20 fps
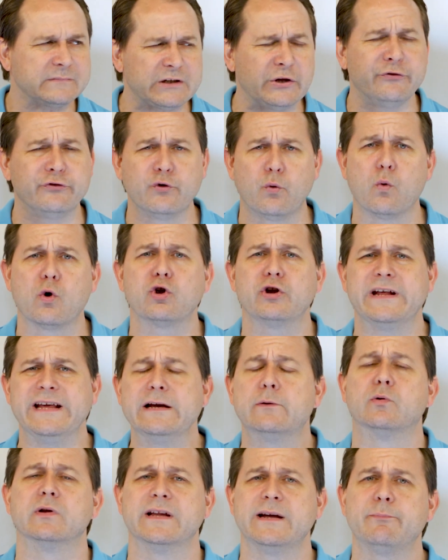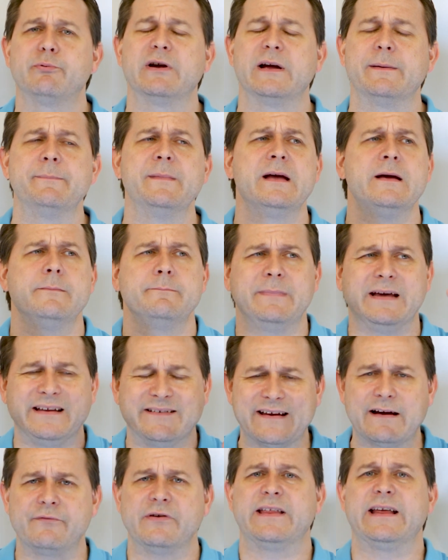The word equilibrium
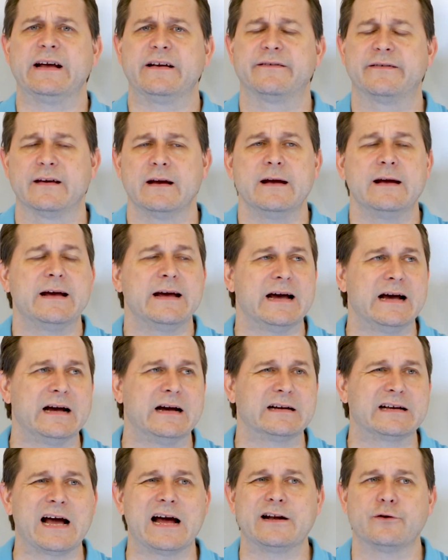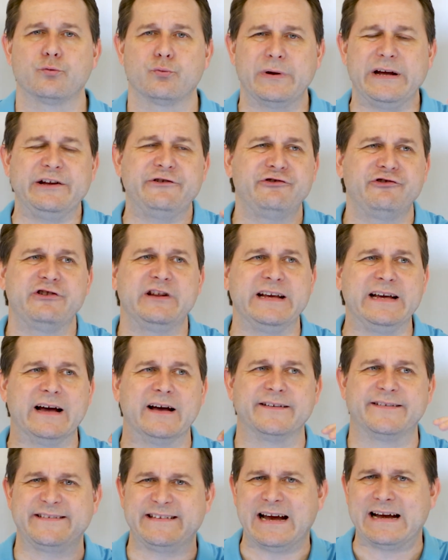means everything has uh, kind of reached the
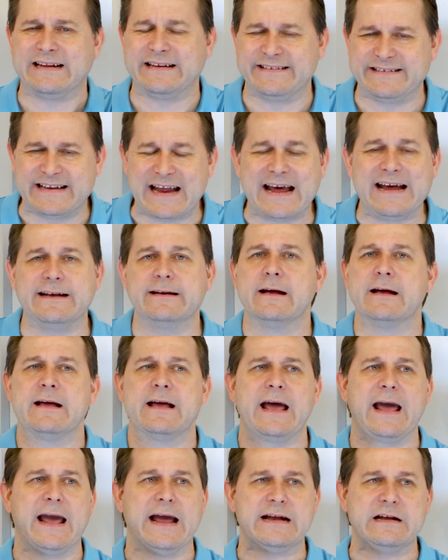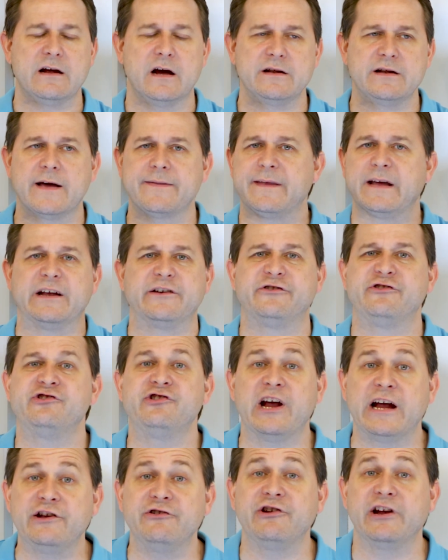uh, steady state and uh, nothing is
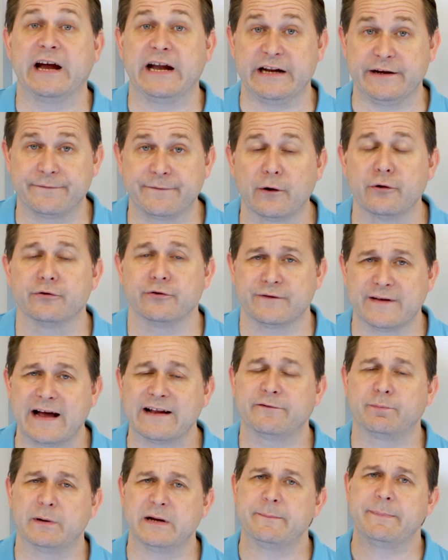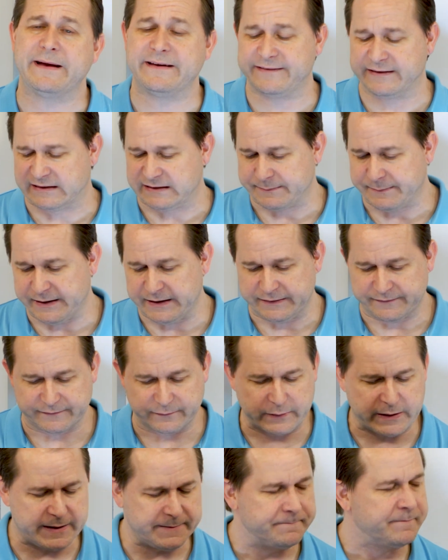changing any further. That's what it basically means,
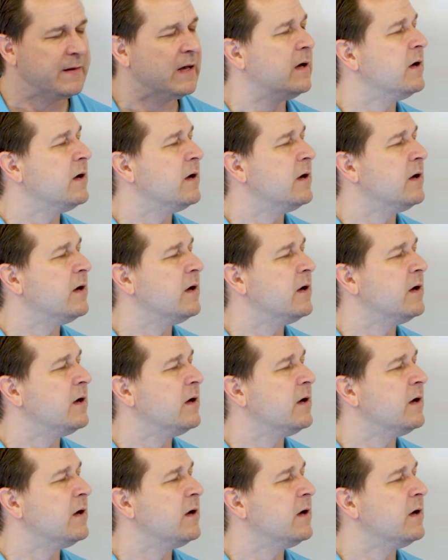okay?